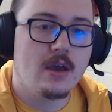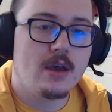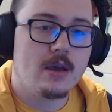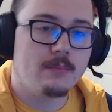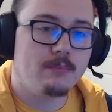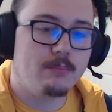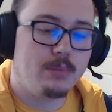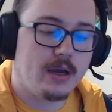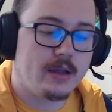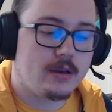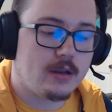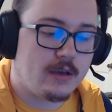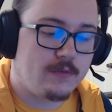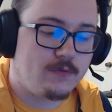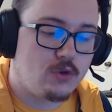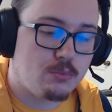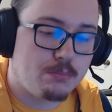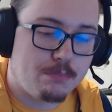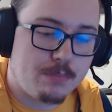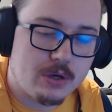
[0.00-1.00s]
But if
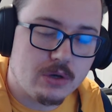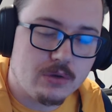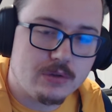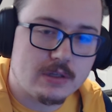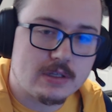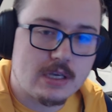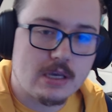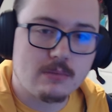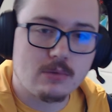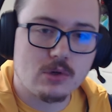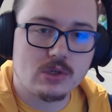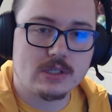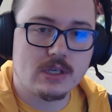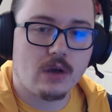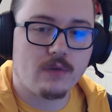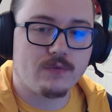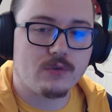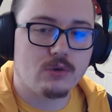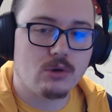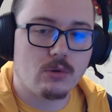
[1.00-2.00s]
you build the team
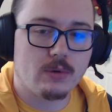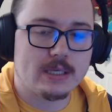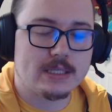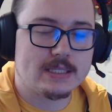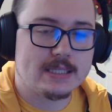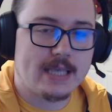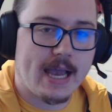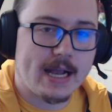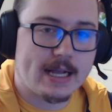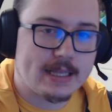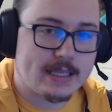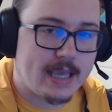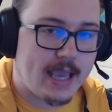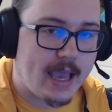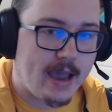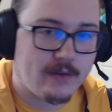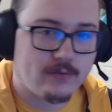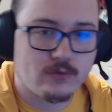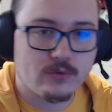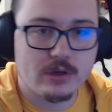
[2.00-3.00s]
yourself, you know exactly
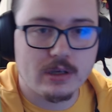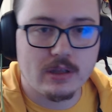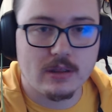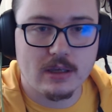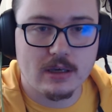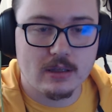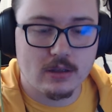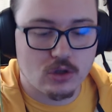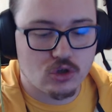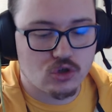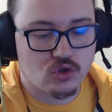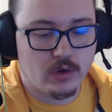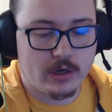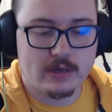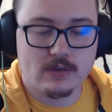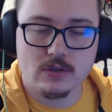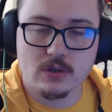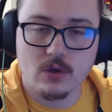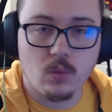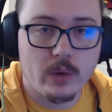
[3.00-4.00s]
everything, the
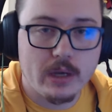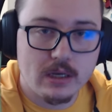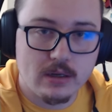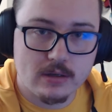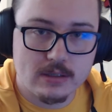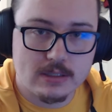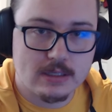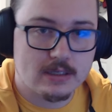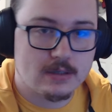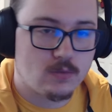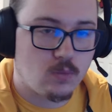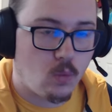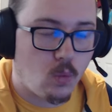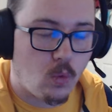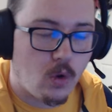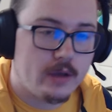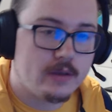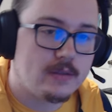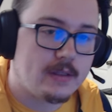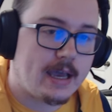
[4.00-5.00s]
strengths, the weaknesses,
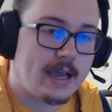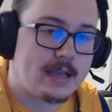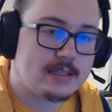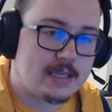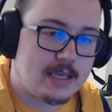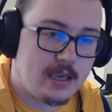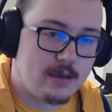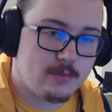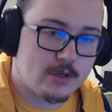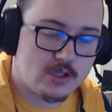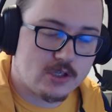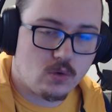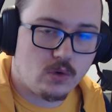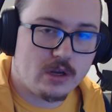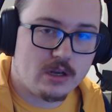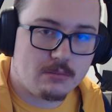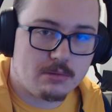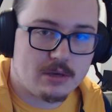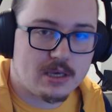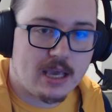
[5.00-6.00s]
what that team is going
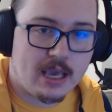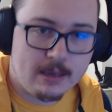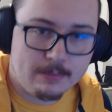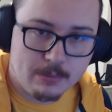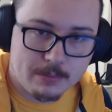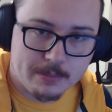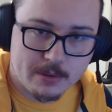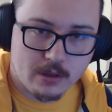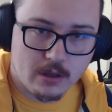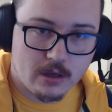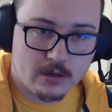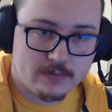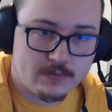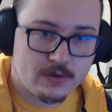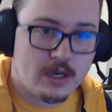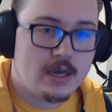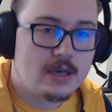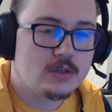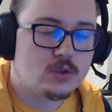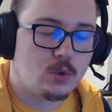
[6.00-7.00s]
to be capable of.
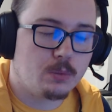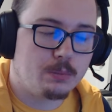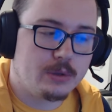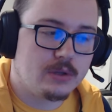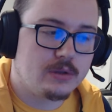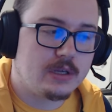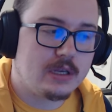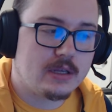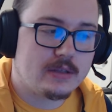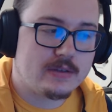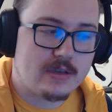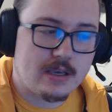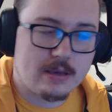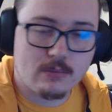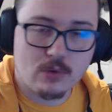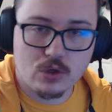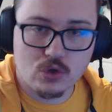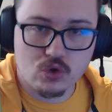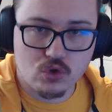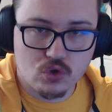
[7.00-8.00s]
So building a team
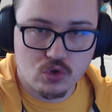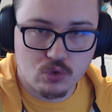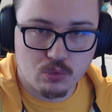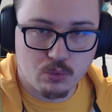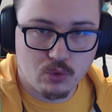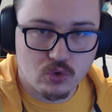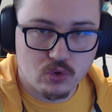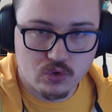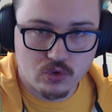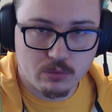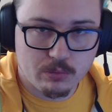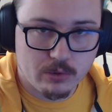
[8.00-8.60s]
is super, super